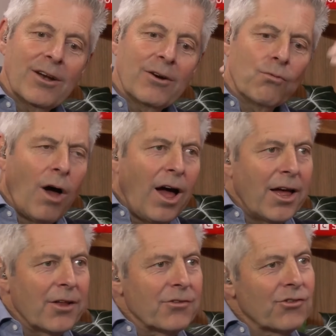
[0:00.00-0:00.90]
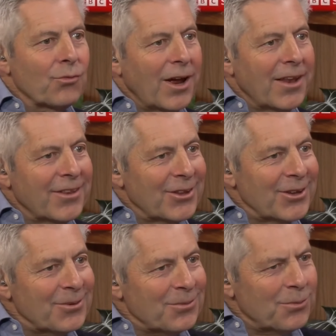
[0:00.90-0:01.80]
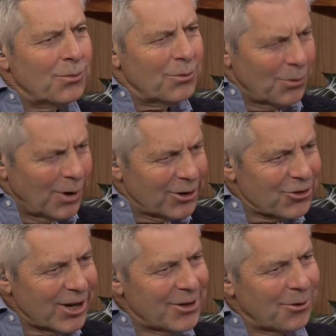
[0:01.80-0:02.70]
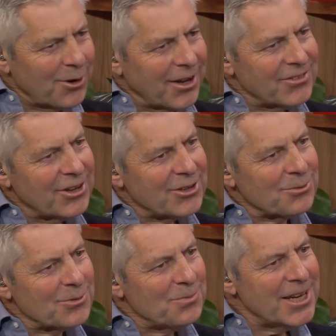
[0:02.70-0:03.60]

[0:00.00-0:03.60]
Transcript: riots when the World Trade Organization